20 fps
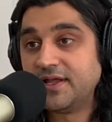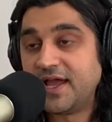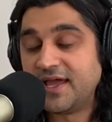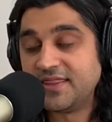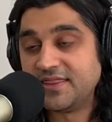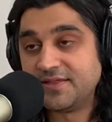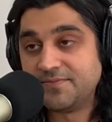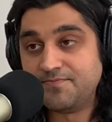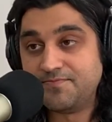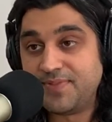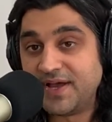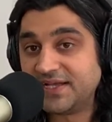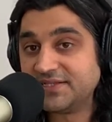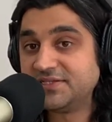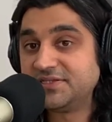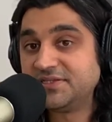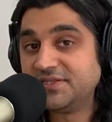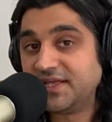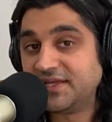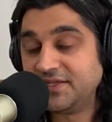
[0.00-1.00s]
And the
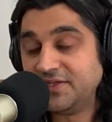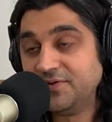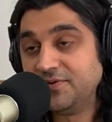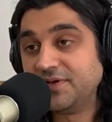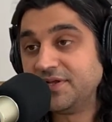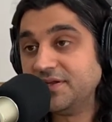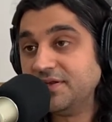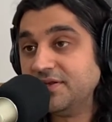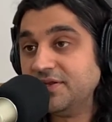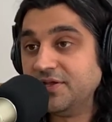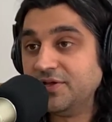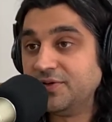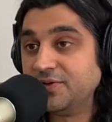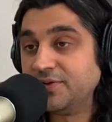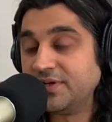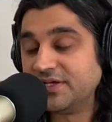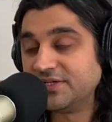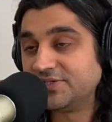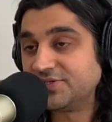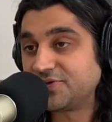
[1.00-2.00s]
best that you can
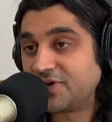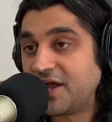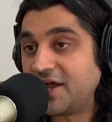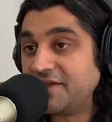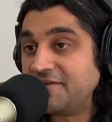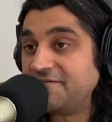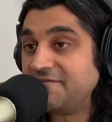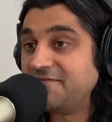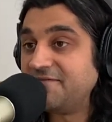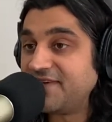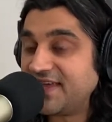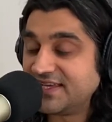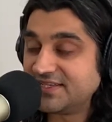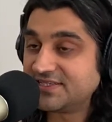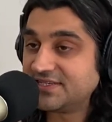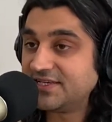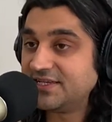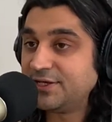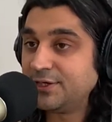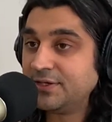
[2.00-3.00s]
do is try and
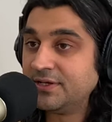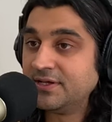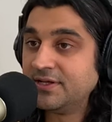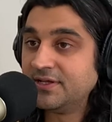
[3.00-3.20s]
face it,